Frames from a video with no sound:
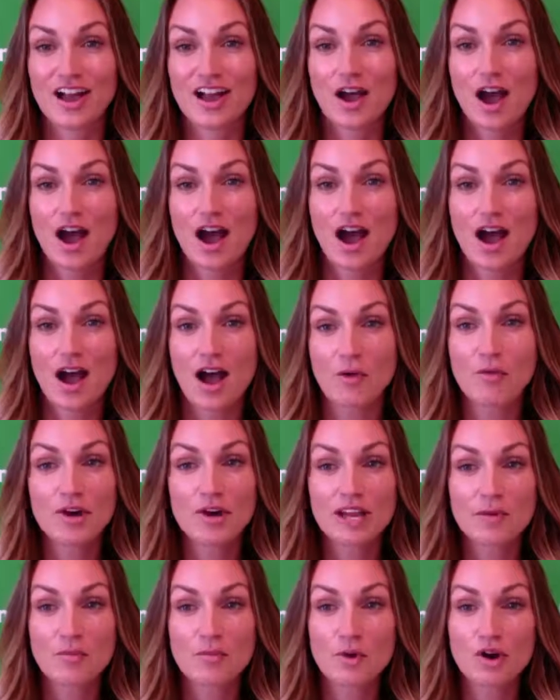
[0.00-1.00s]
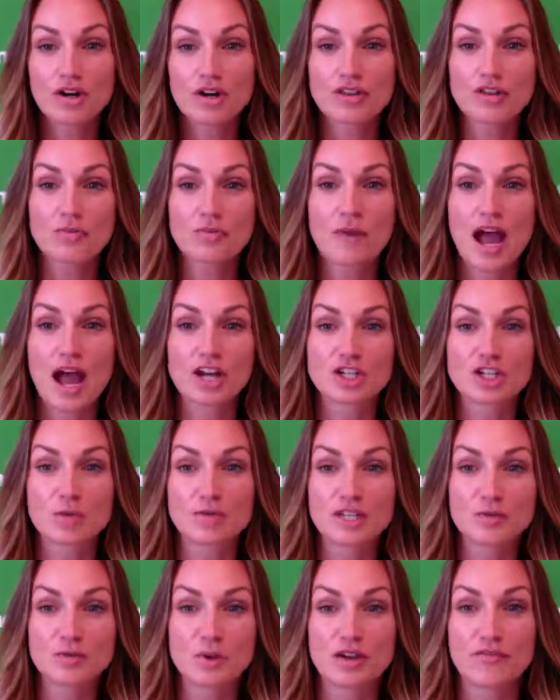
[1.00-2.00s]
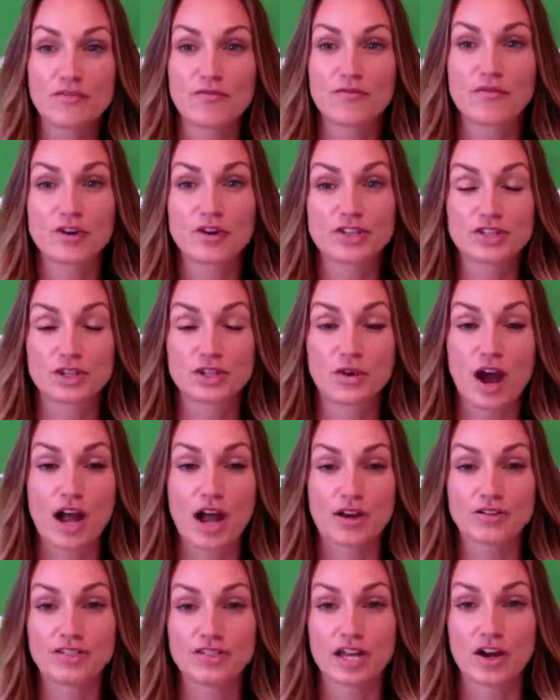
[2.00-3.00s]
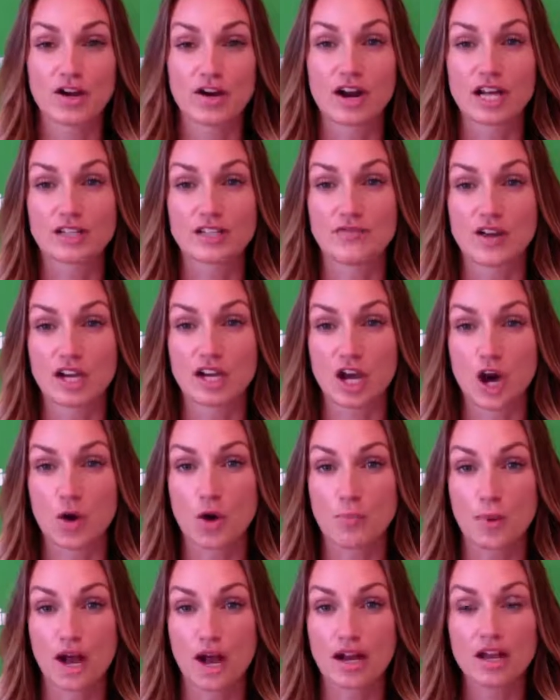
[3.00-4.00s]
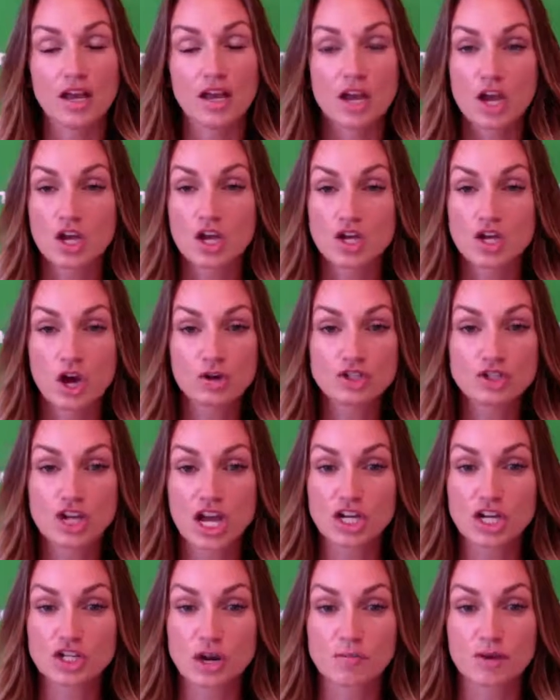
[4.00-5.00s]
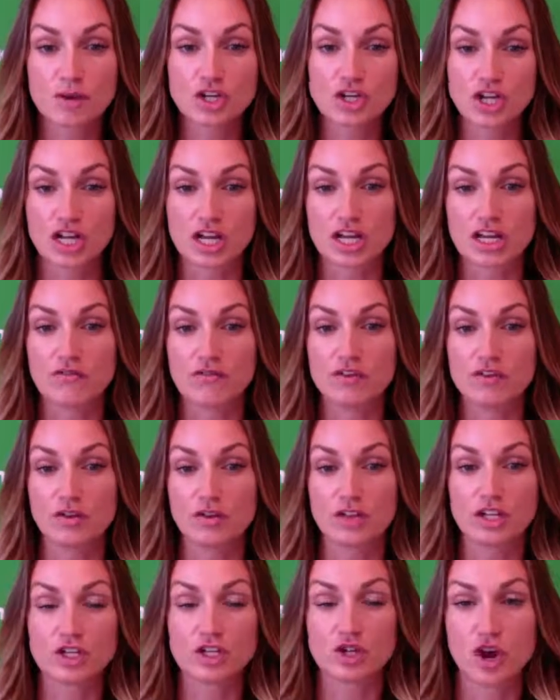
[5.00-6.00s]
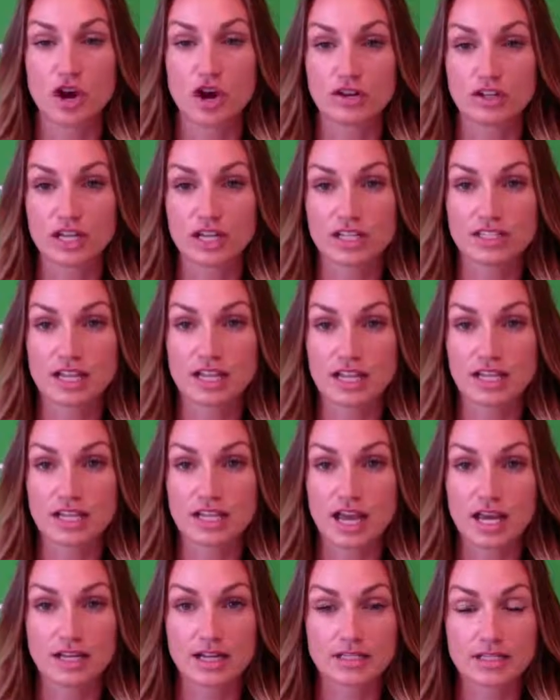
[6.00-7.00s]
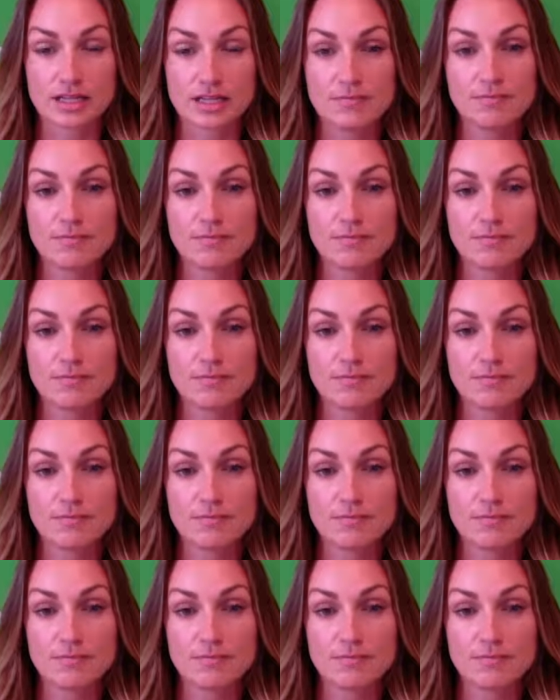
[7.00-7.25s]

We'll get more into their matchup this week versus Ohio State in our next video, but no change on Michigan, even though they struggled against the Indiana team.